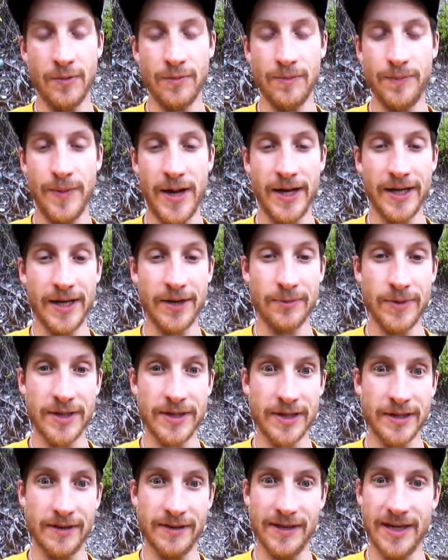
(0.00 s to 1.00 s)
Banking went to
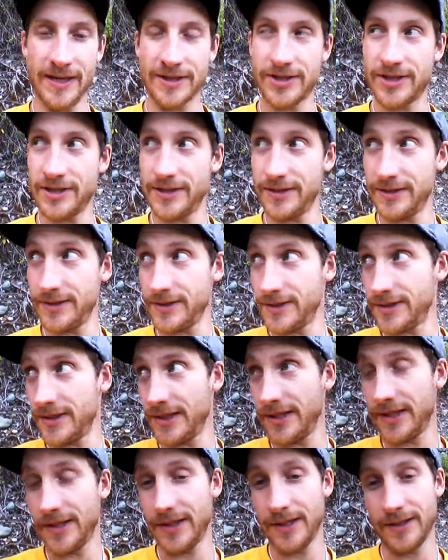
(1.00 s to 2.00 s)
collections,
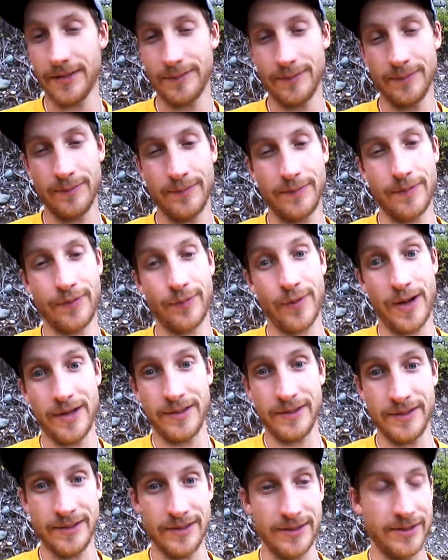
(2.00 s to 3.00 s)

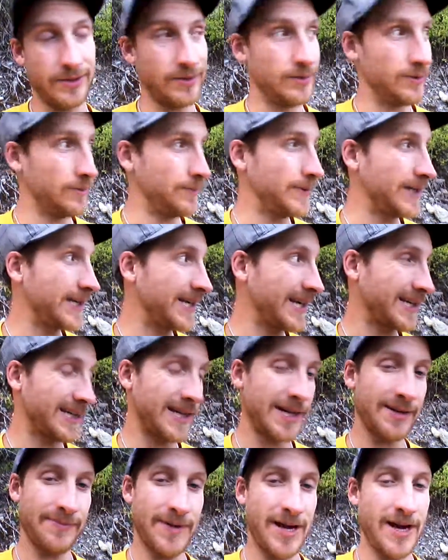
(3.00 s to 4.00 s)
threatened to be kicked
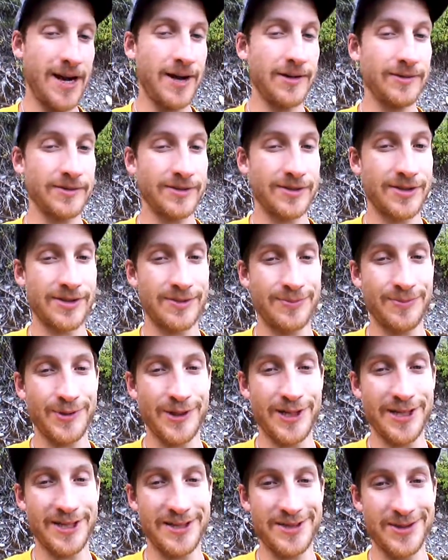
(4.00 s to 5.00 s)
out of my house, put
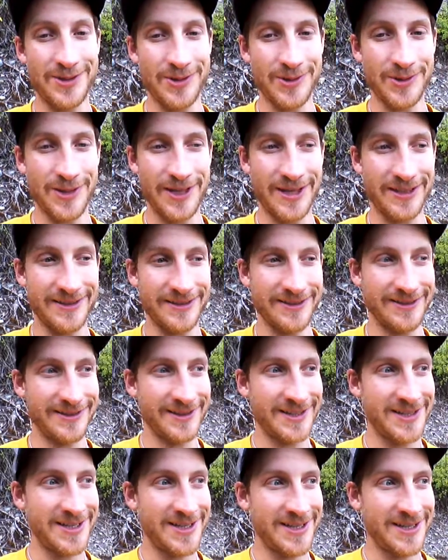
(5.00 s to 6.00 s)
into,
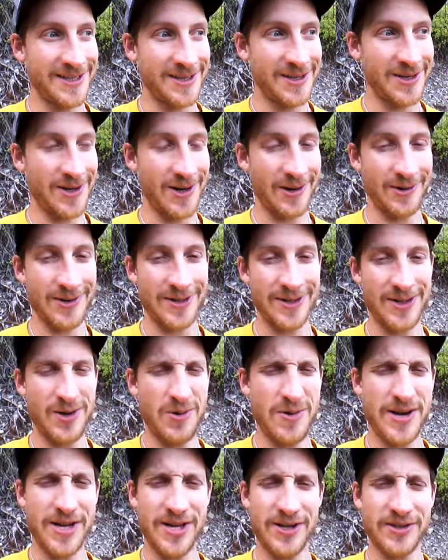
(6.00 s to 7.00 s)
go
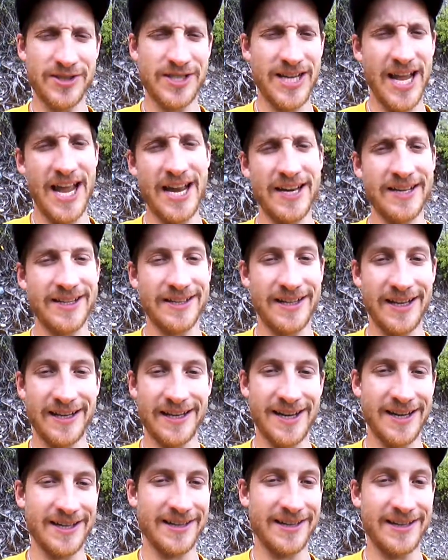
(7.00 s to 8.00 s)
into your tent, that
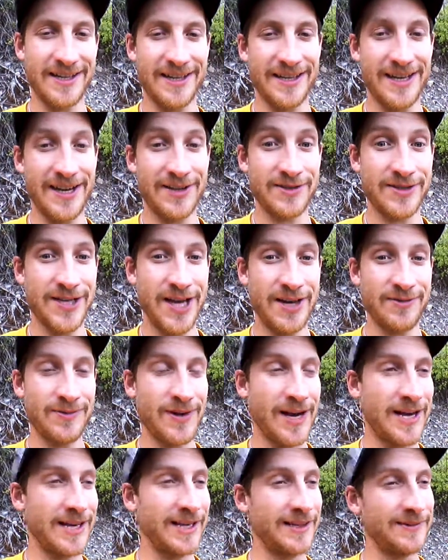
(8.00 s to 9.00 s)
kind of thing. Get your tent
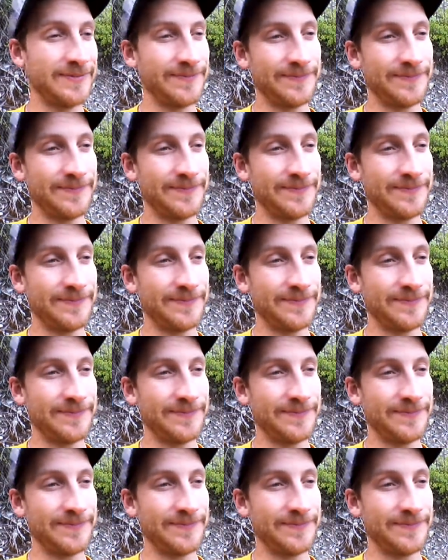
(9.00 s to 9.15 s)
ready.